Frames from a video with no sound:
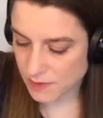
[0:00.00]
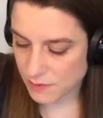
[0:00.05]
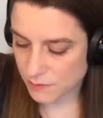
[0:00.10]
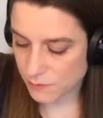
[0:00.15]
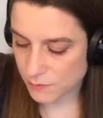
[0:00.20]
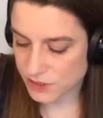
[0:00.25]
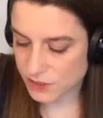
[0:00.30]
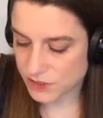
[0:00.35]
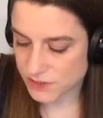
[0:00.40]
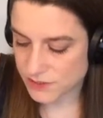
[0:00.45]

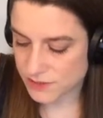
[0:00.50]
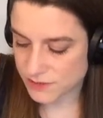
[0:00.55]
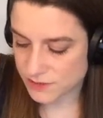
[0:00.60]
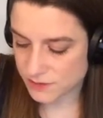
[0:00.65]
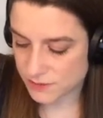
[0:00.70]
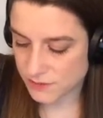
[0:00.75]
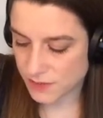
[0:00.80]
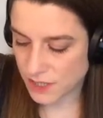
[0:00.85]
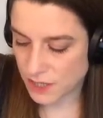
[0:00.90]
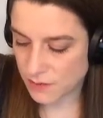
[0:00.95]
which is,
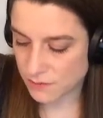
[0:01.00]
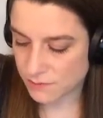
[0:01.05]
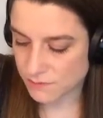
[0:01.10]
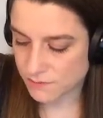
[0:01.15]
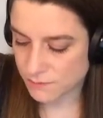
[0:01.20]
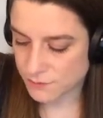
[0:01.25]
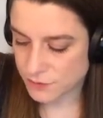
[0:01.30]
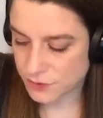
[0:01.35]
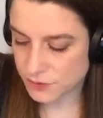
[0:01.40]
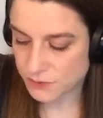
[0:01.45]

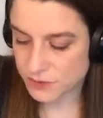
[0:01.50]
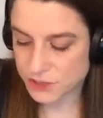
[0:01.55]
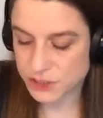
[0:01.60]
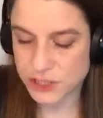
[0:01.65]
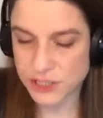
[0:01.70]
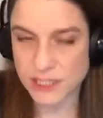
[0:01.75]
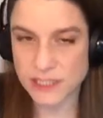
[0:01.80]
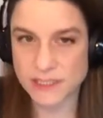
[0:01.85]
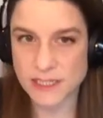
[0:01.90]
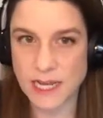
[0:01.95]
due to
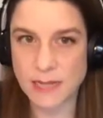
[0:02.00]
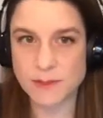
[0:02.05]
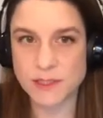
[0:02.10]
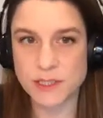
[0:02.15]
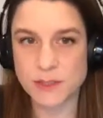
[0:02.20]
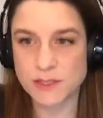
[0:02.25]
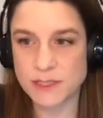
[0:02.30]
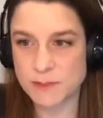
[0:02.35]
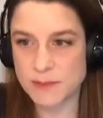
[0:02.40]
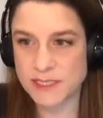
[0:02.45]
genotype. So
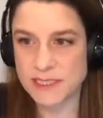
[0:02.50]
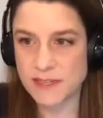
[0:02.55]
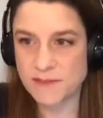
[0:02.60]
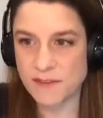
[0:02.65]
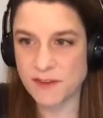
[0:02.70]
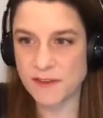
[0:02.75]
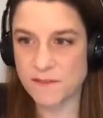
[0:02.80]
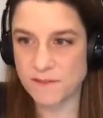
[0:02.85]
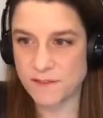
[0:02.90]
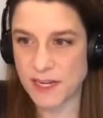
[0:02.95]
a
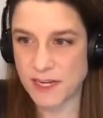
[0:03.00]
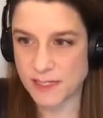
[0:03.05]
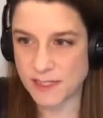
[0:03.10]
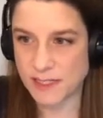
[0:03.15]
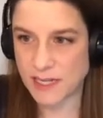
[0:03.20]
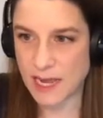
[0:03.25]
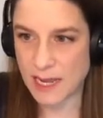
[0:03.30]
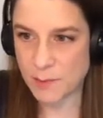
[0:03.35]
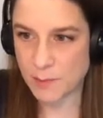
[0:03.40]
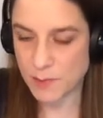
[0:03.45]
specific
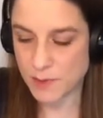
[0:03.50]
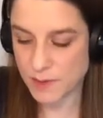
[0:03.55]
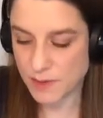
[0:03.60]
phenotype,